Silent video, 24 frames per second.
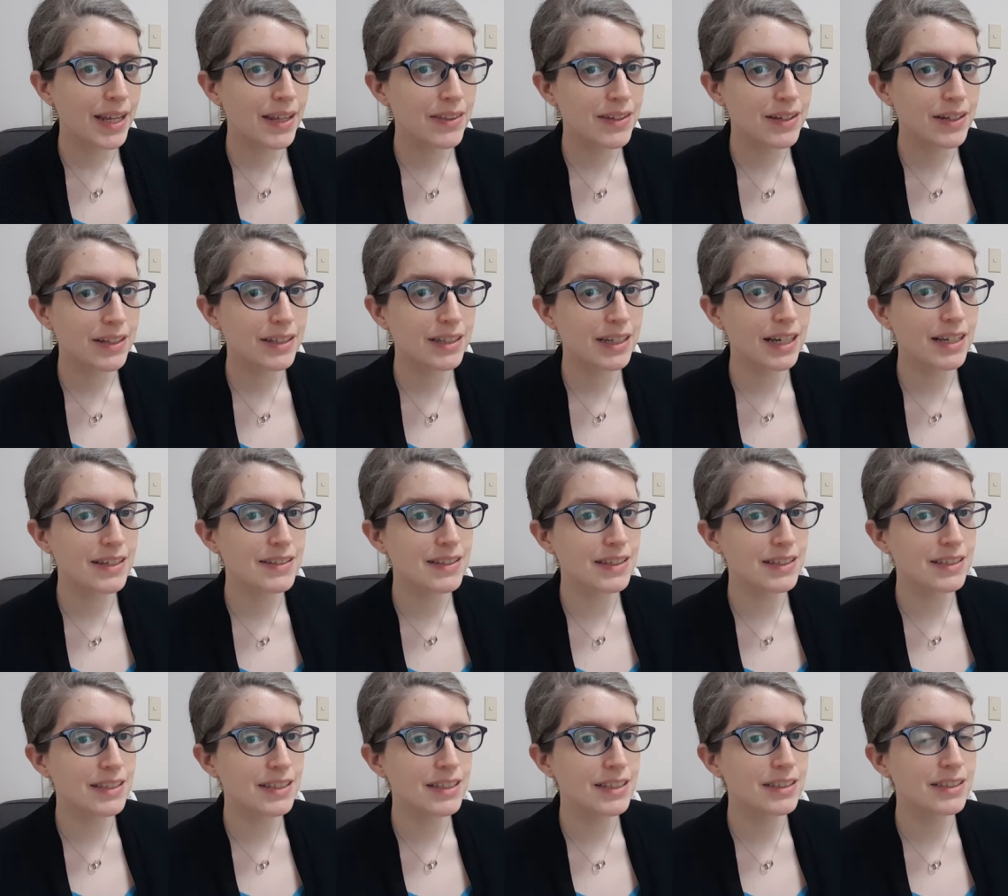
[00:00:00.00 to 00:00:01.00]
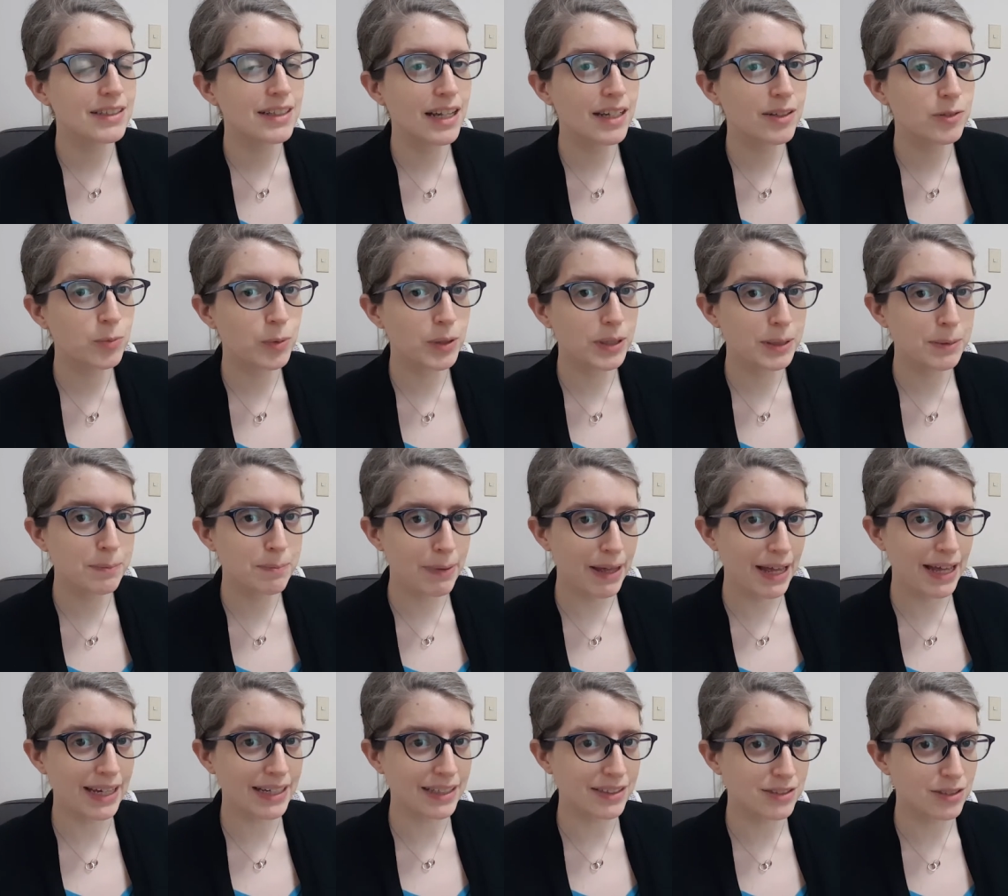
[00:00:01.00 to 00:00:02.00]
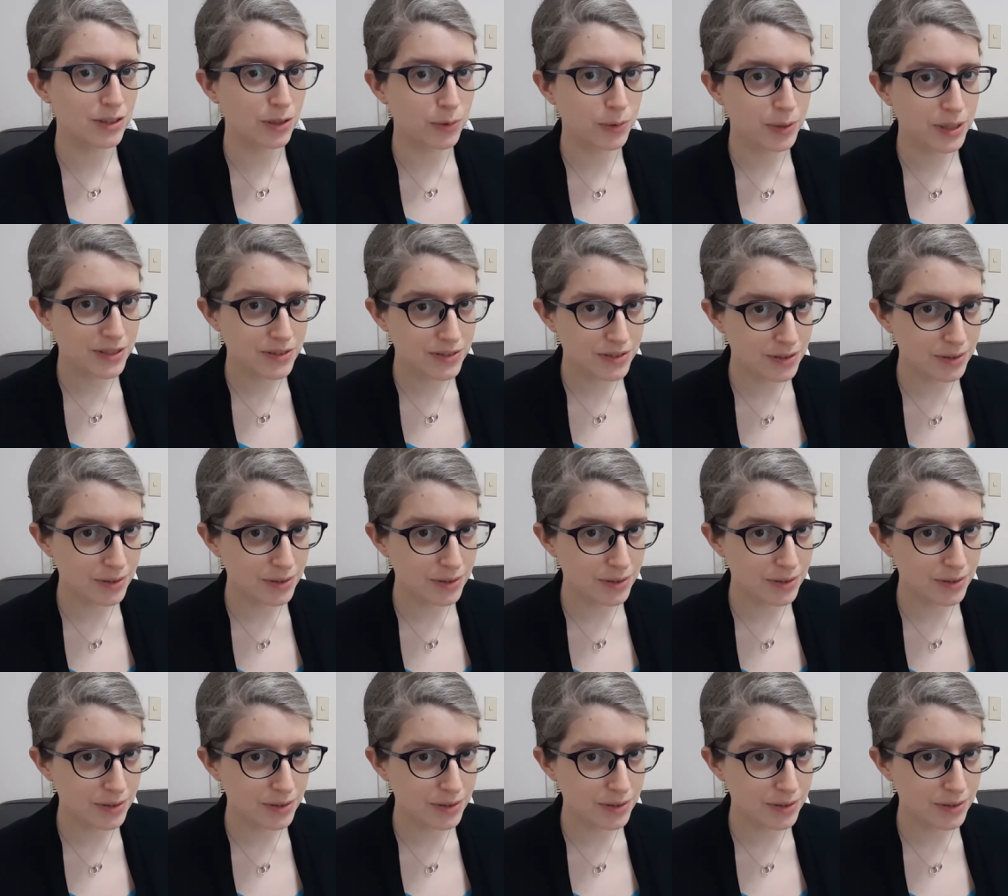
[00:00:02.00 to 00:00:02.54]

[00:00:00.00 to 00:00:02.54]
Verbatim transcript: Hey there, Kazen here, and welcome back to Always